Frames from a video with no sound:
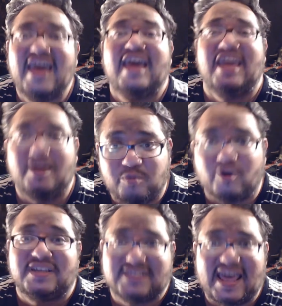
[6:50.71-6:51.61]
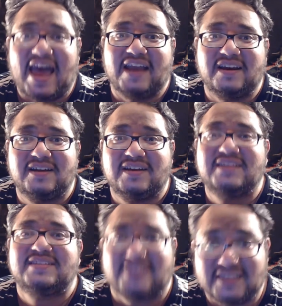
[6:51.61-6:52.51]
He brings that
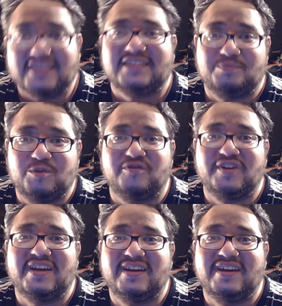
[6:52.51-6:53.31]
to this movie.